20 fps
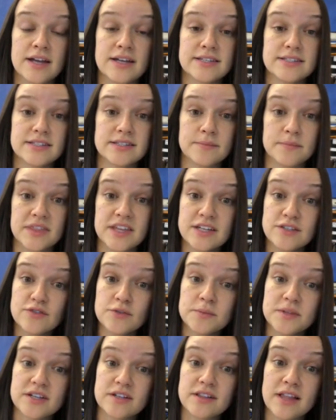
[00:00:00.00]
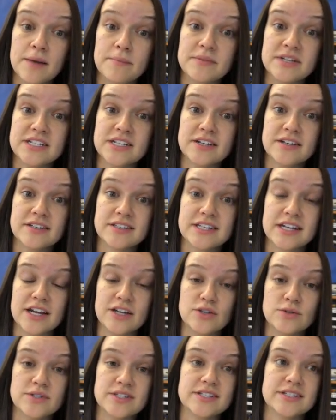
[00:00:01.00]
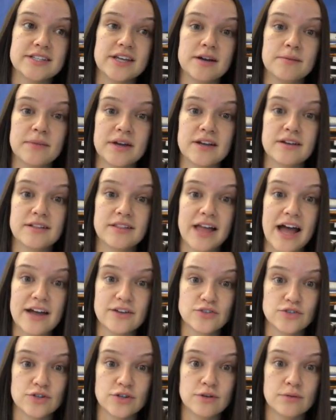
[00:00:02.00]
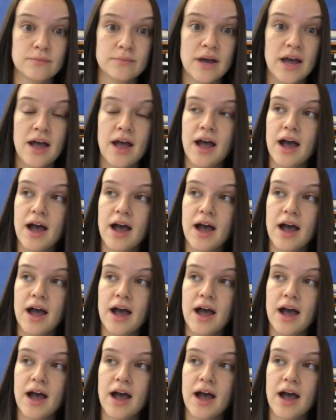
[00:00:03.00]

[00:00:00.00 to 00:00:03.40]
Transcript: Some things from the club materials that I used to set up my classroom,